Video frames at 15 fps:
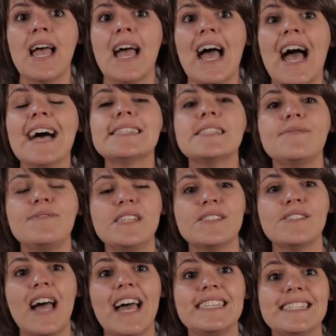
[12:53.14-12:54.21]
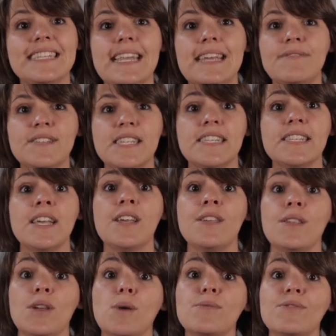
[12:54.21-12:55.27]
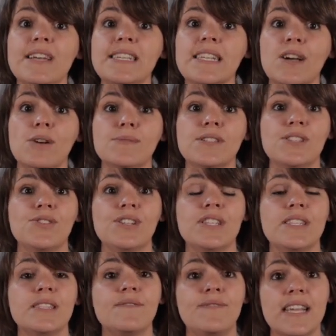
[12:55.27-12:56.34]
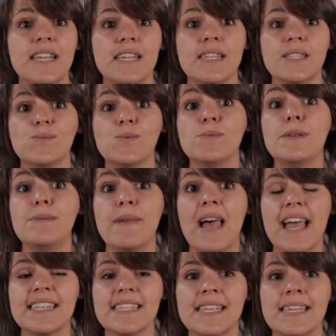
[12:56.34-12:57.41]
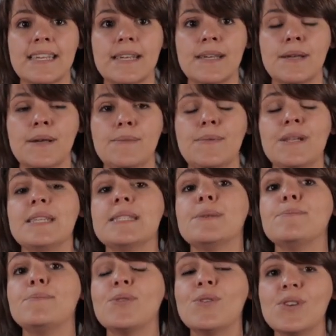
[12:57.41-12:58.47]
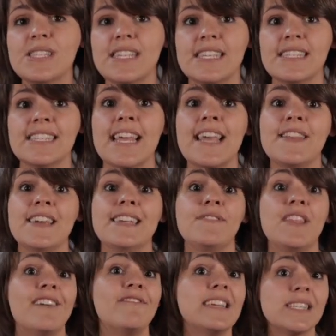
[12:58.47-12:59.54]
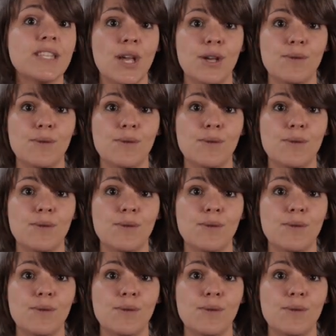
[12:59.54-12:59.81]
As the fetal head is lifted, the operating obstetrician's fingers will be met. But it's important that if there is no